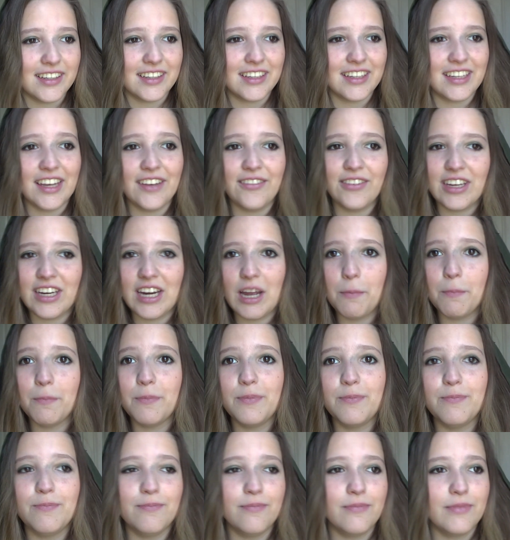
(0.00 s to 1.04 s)
giving up,
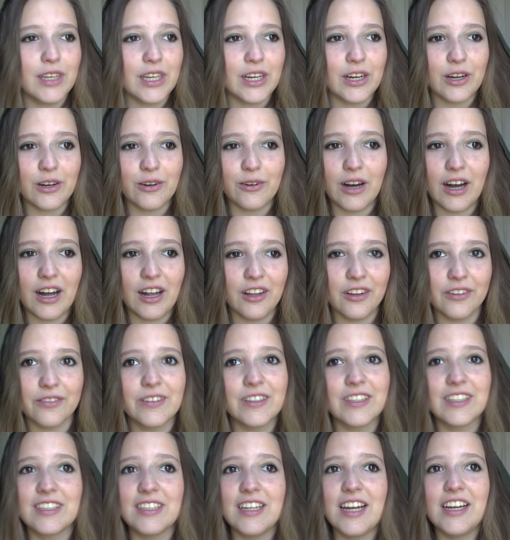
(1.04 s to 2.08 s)
you know,
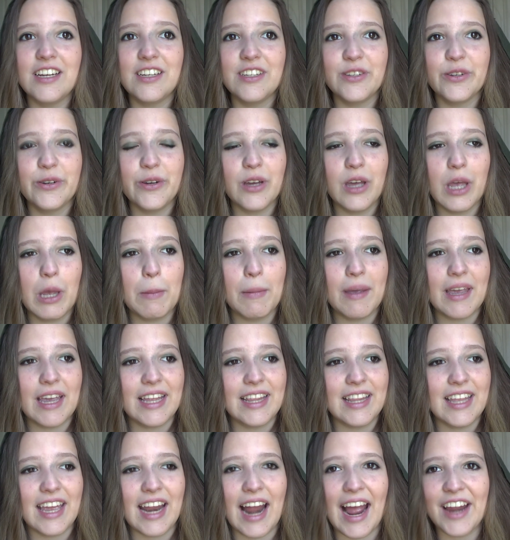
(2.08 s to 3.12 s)
Oliver's son to him.
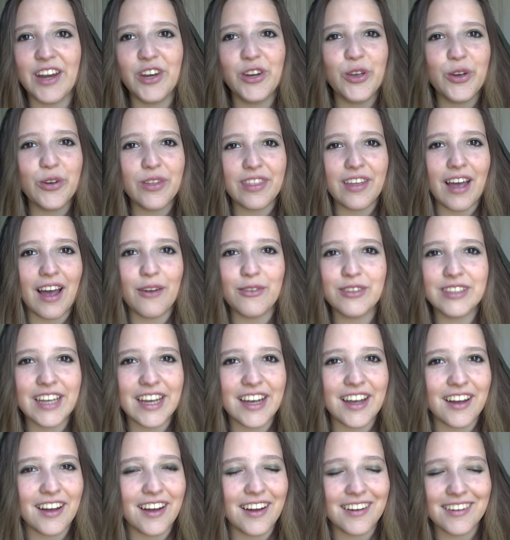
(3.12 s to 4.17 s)
And then I was
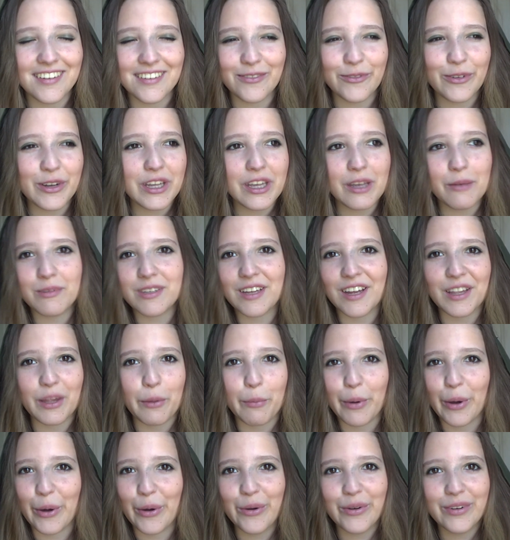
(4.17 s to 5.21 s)
like, William's on the
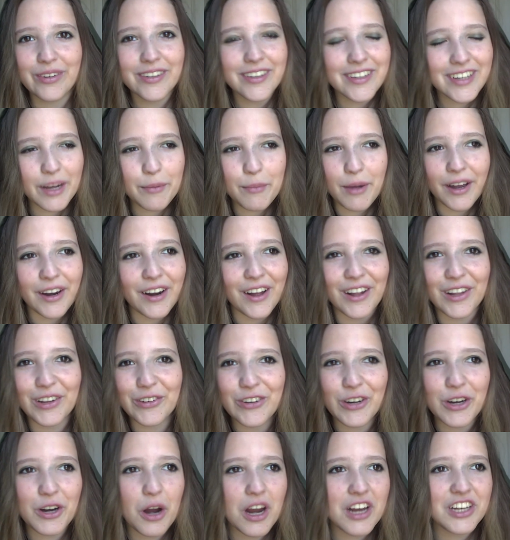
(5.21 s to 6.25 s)
boat. Come on,
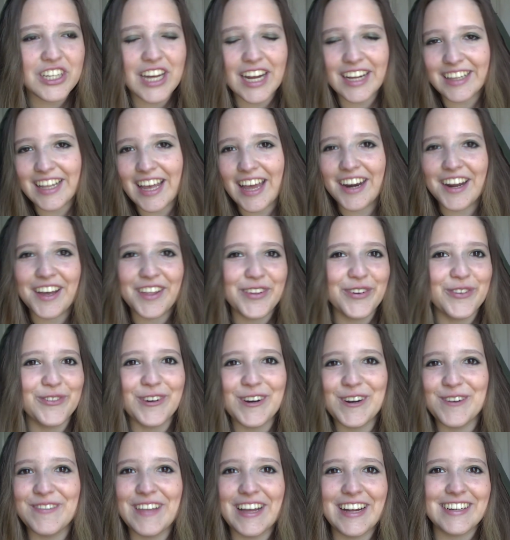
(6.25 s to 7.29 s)
Oliver, check that other
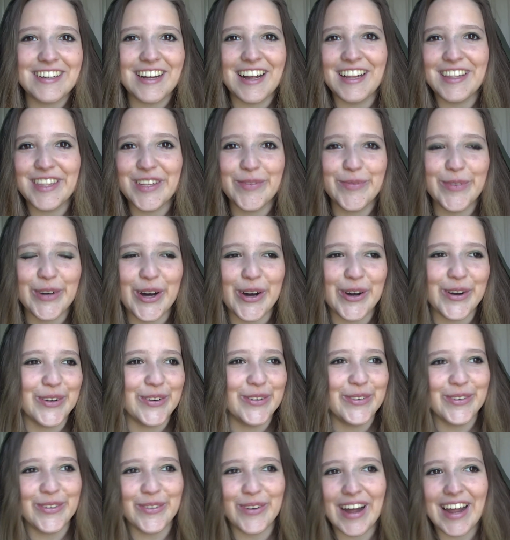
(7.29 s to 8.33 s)
room that's on the
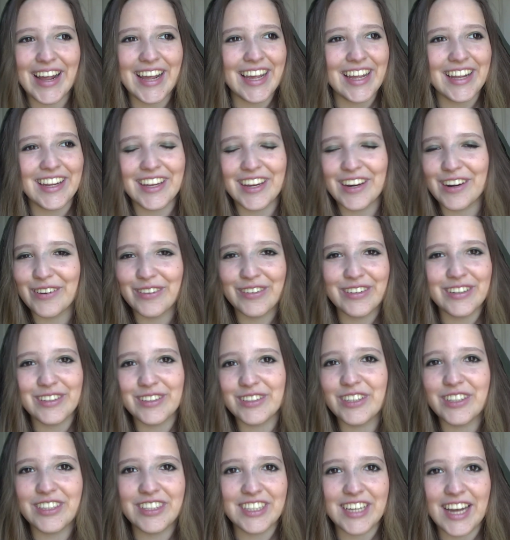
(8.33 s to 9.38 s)
boat. Why, you know,
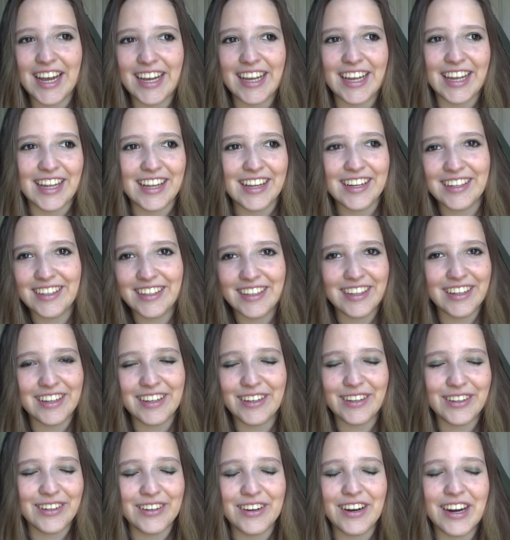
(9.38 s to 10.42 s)
just check it.
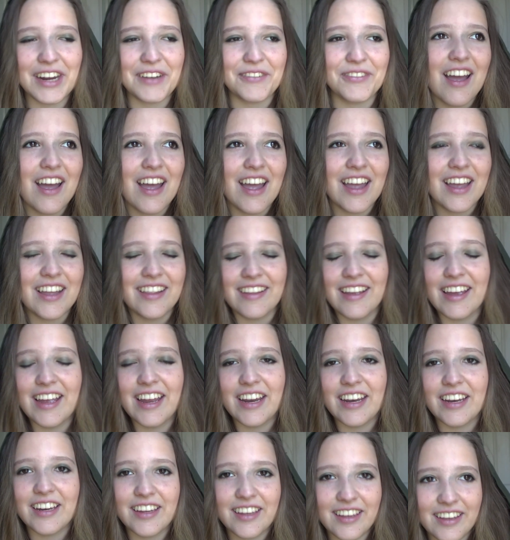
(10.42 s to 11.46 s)
Good grief. And
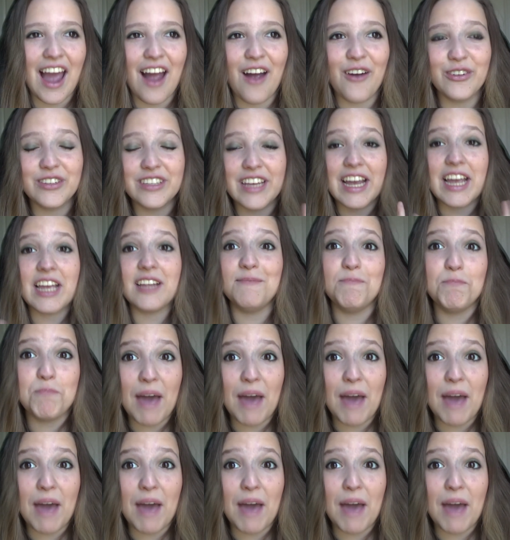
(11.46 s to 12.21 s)
then I was like, it